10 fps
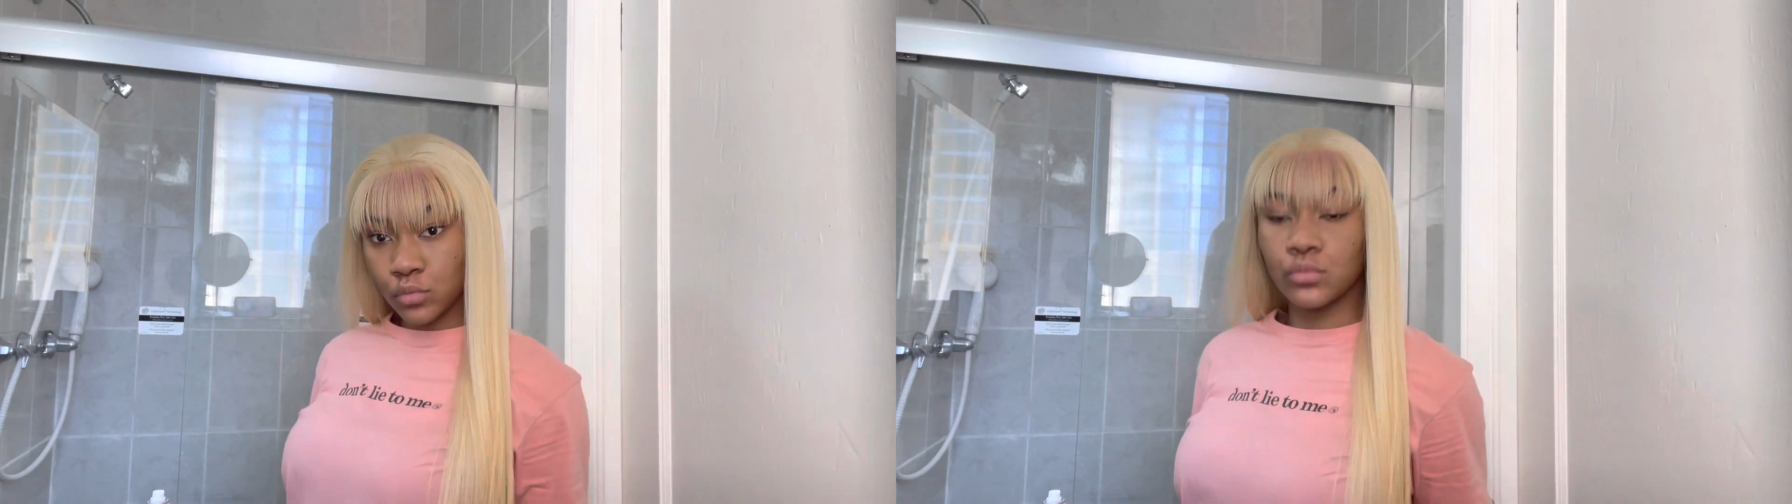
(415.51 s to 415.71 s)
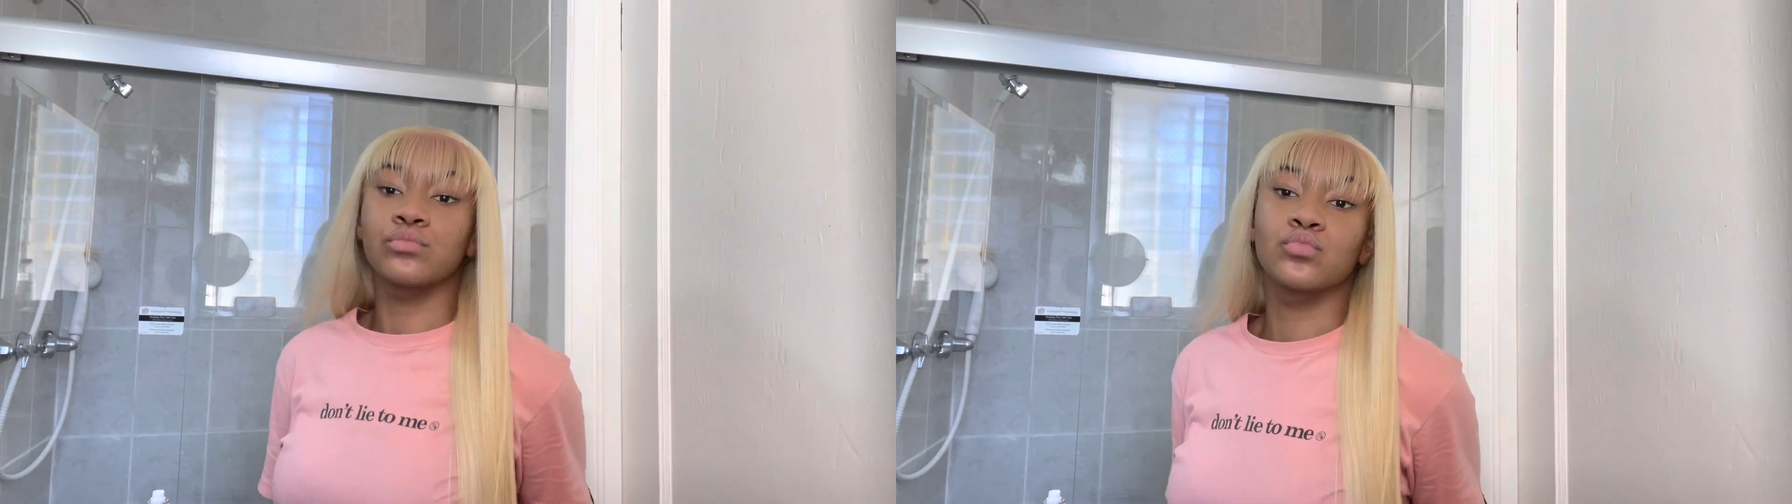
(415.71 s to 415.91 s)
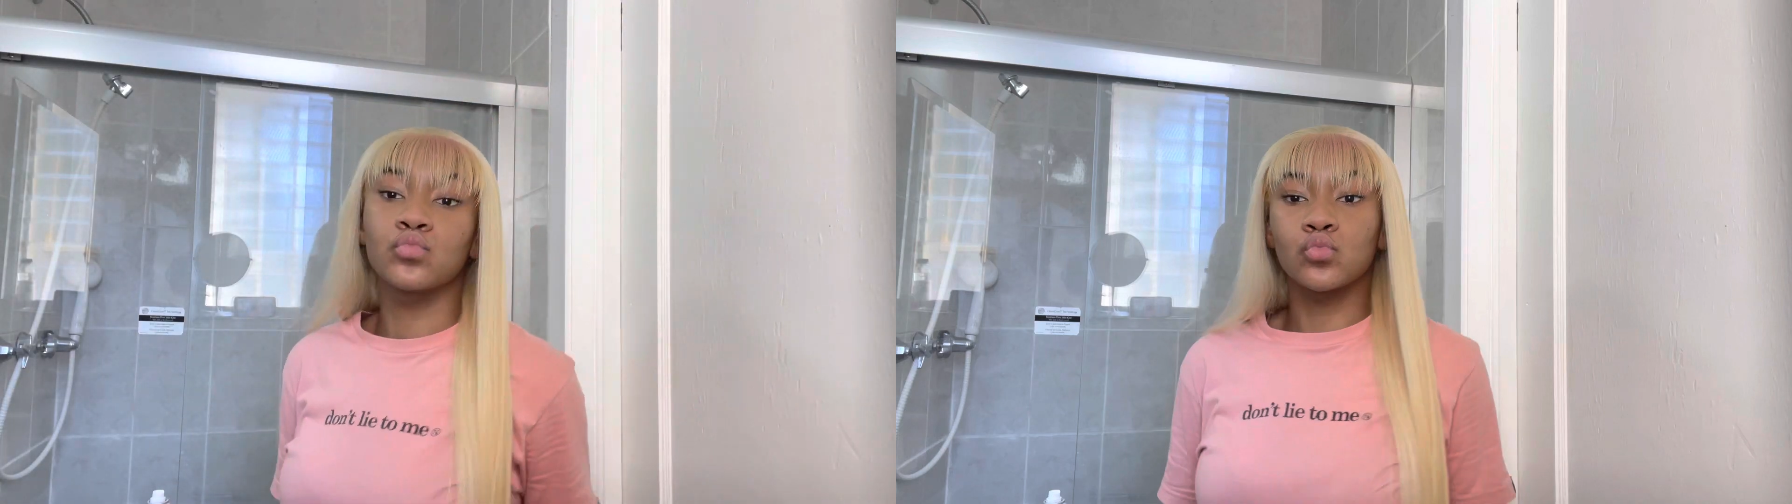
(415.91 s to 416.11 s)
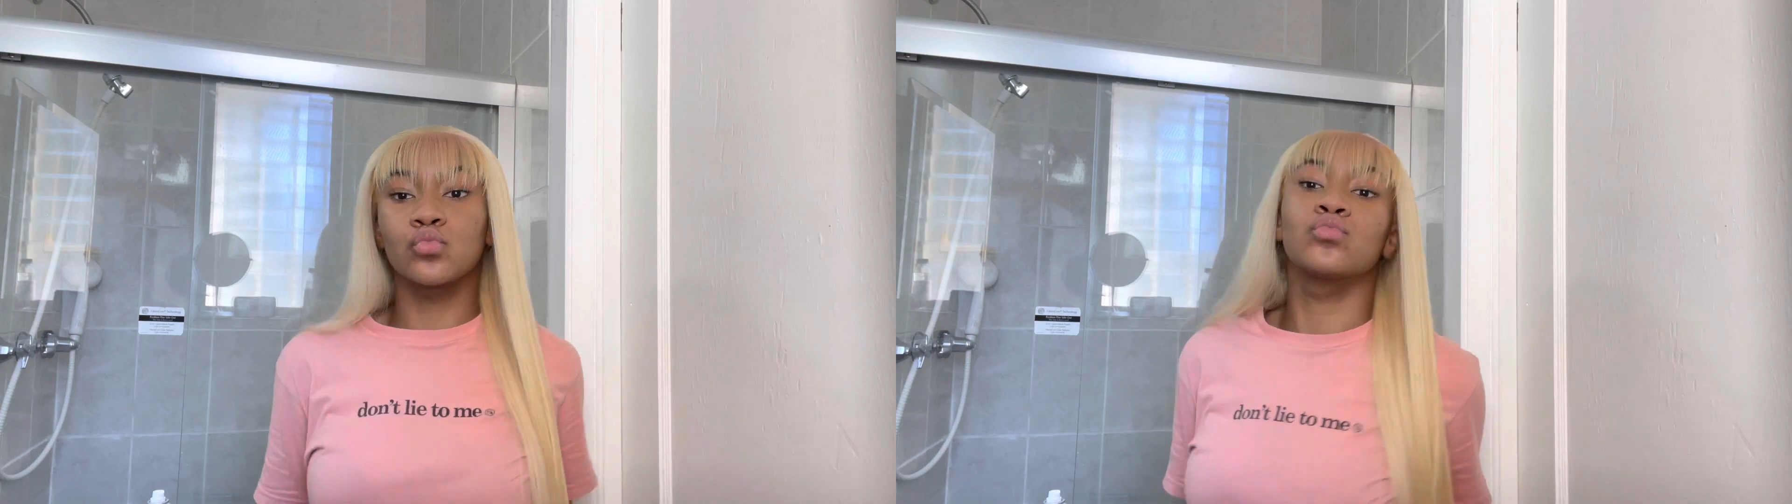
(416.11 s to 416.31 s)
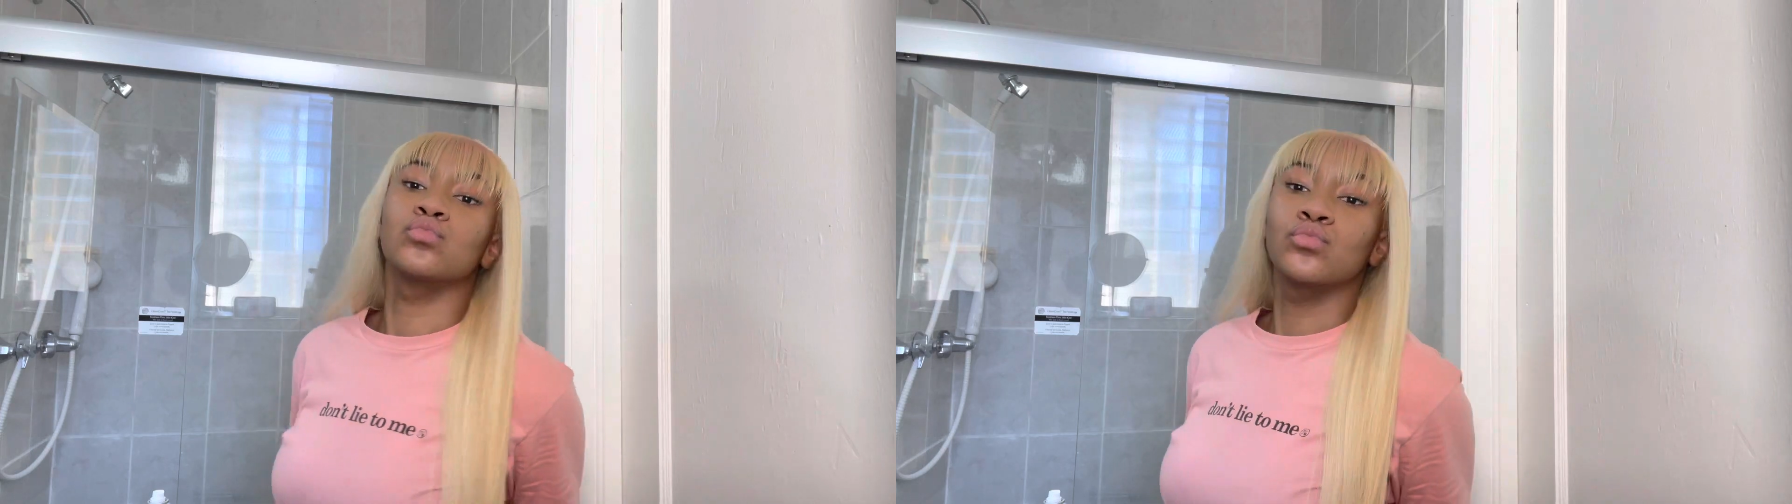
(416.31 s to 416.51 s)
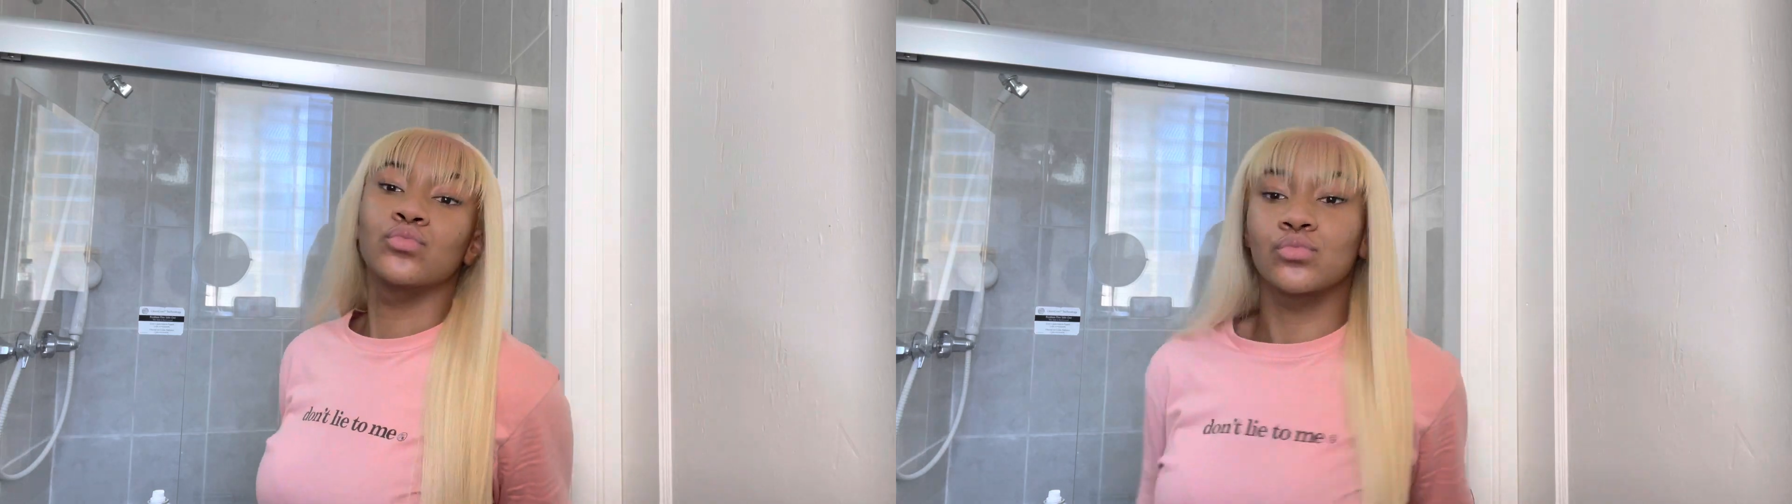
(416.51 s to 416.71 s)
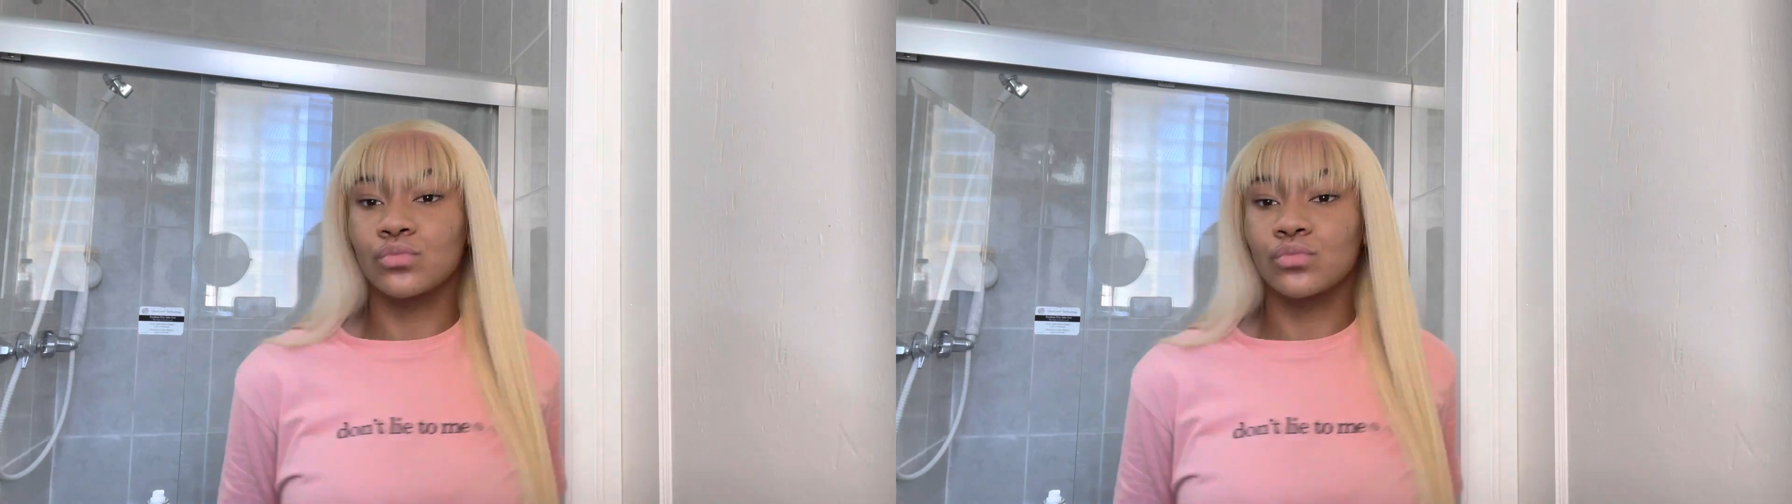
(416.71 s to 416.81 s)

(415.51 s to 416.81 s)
like, oh my God, it's just so